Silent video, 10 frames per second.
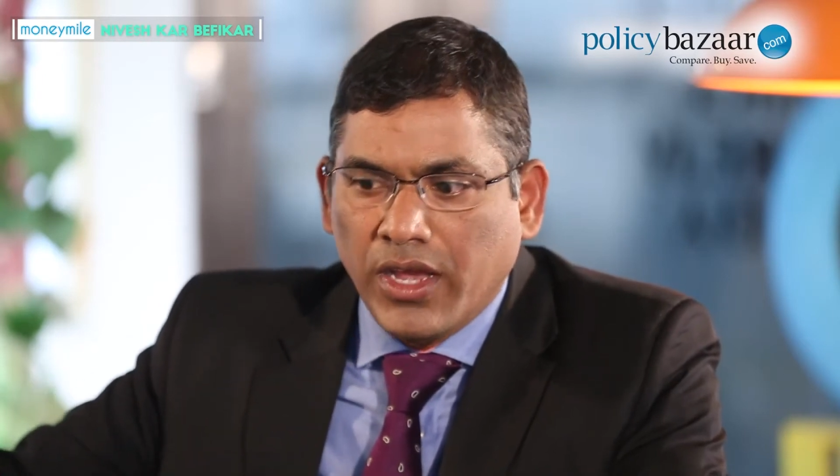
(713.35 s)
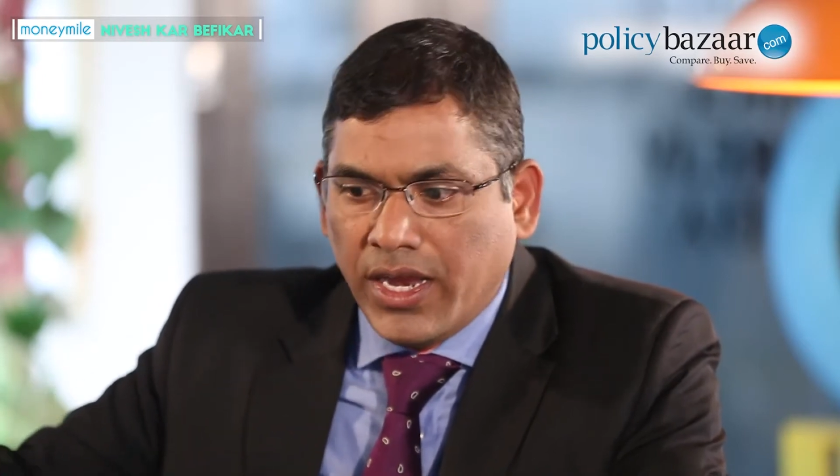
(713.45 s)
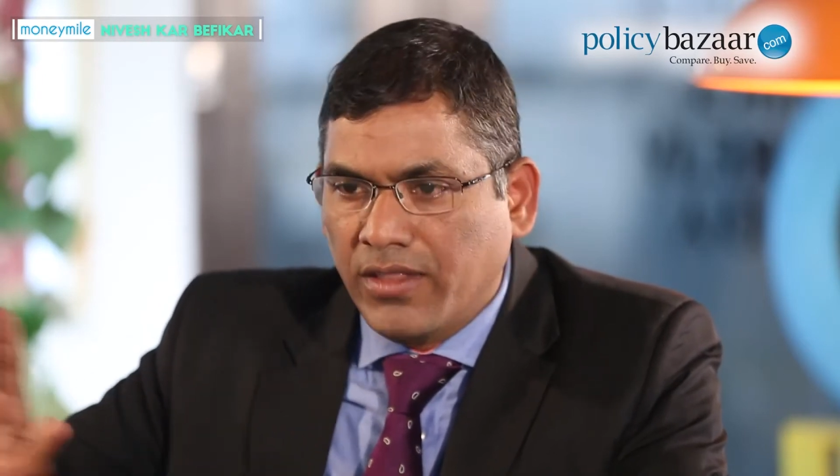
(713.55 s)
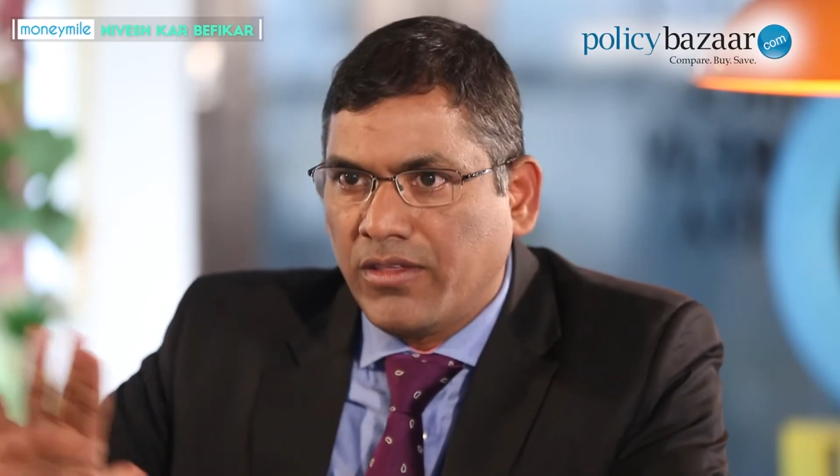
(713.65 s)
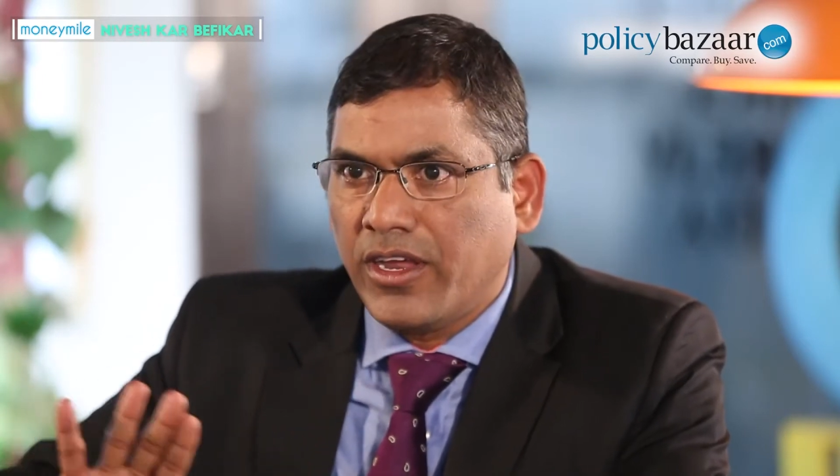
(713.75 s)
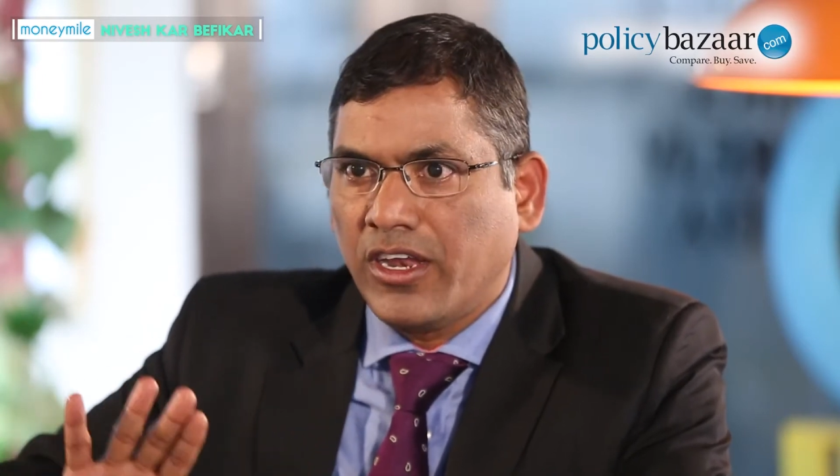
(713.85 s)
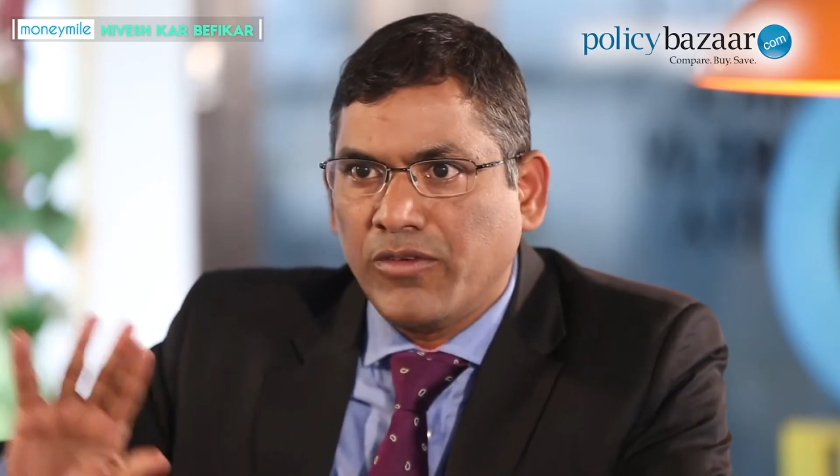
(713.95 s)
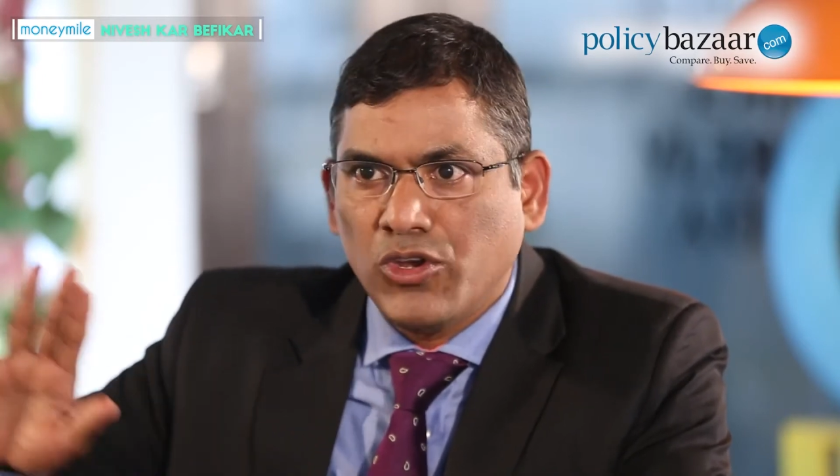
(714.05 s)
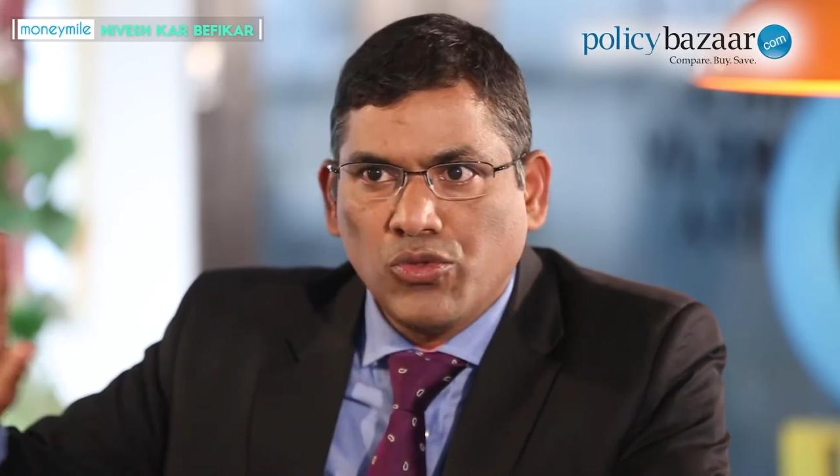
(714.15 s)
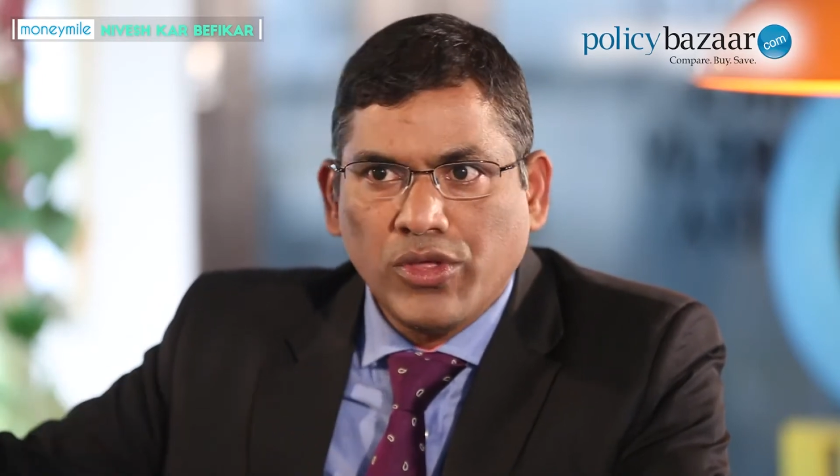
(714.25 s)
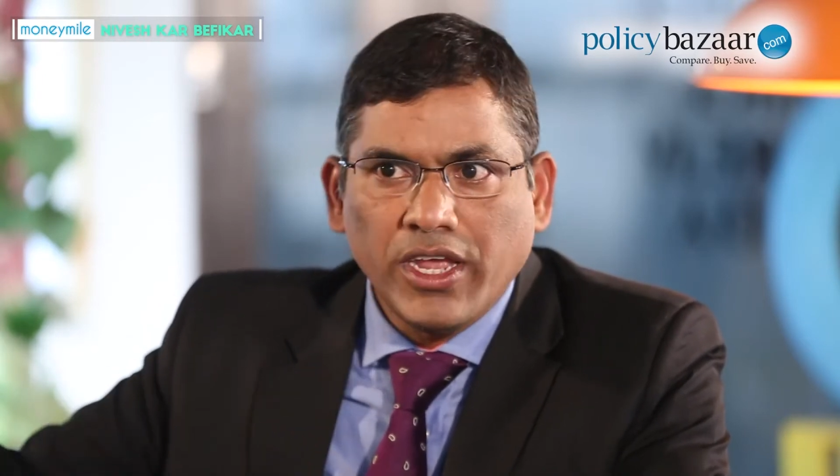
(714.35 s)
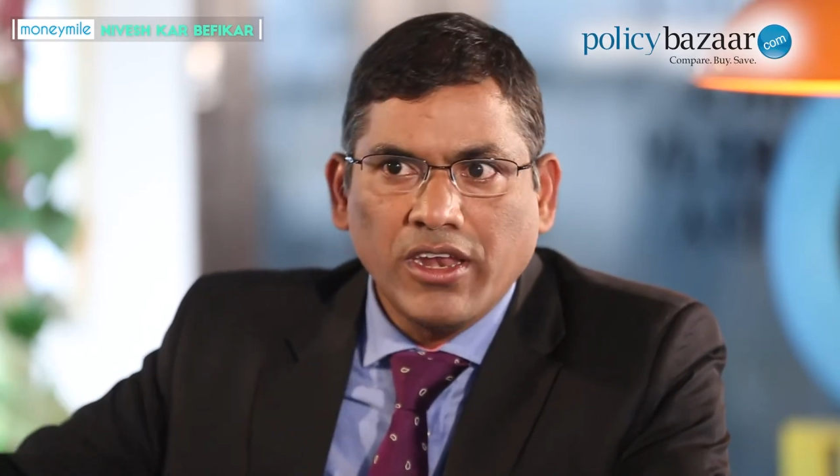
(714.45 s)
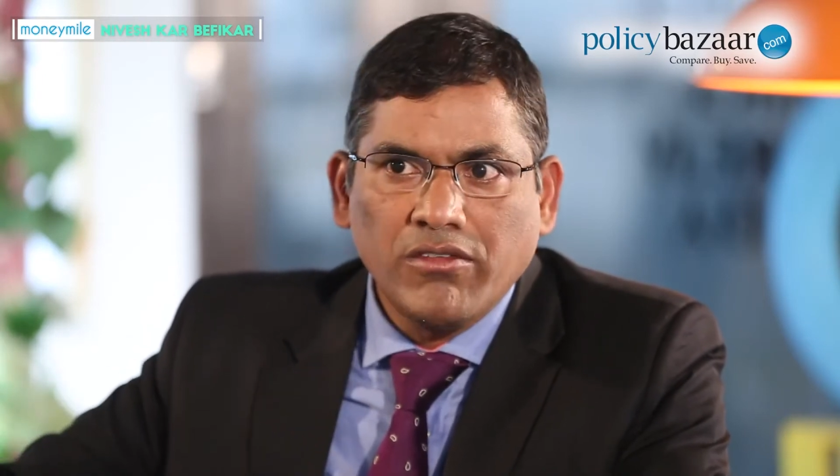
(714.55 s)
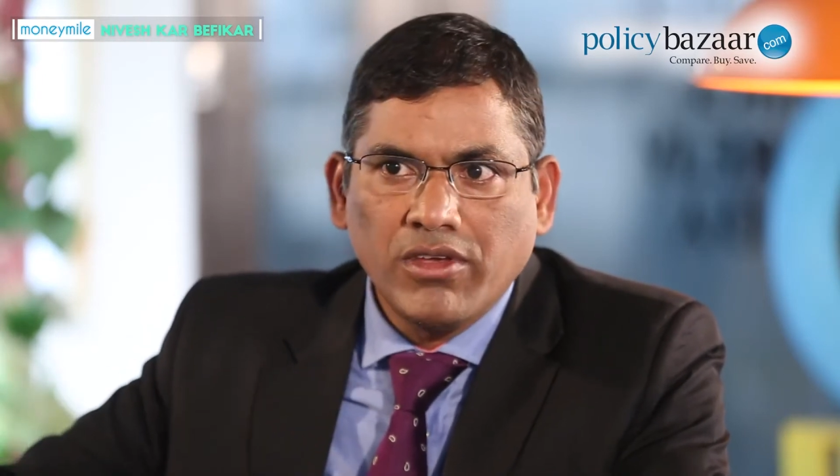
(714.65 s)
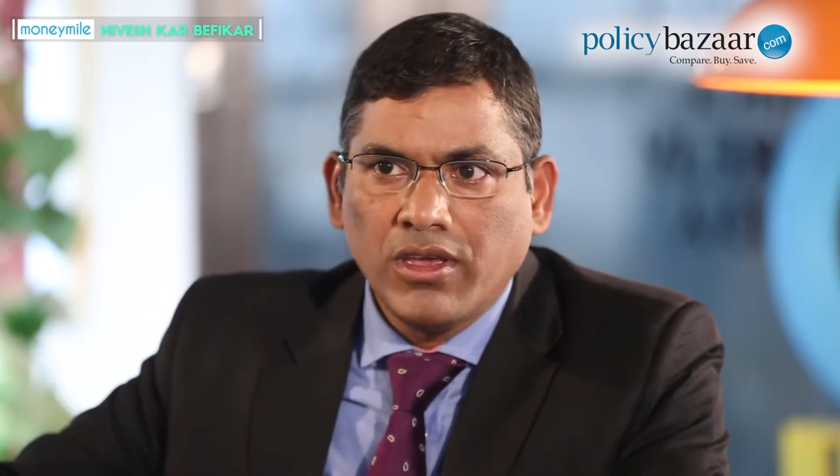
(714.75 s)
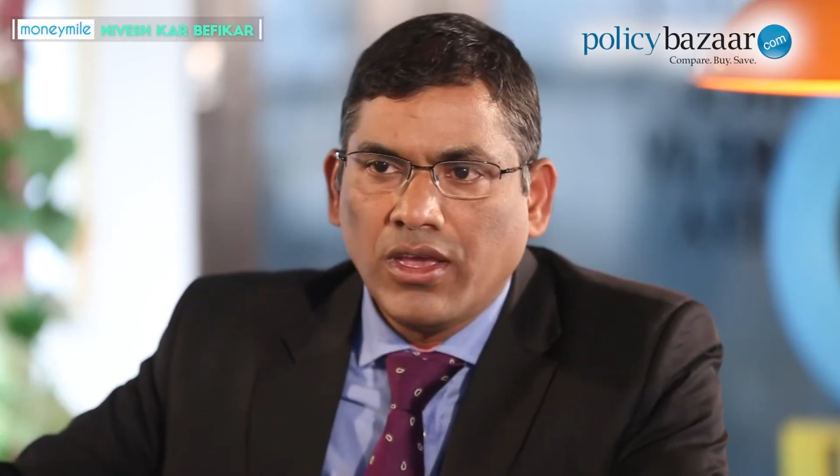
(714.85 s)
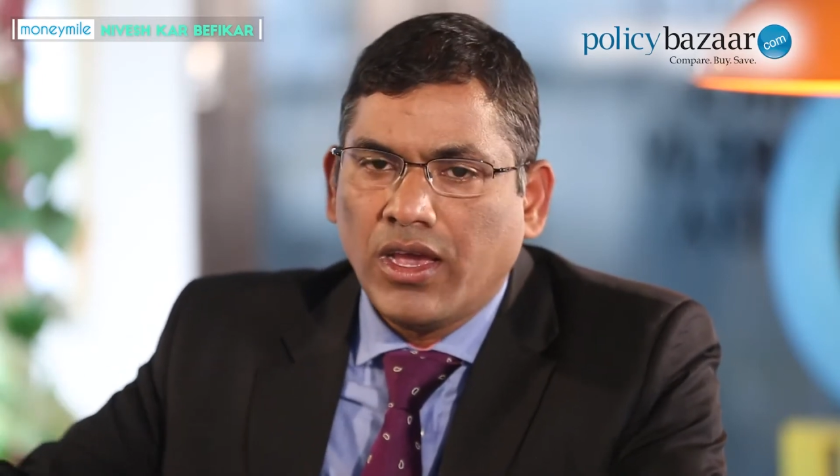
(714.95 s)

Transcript: at the NAV to the NAV.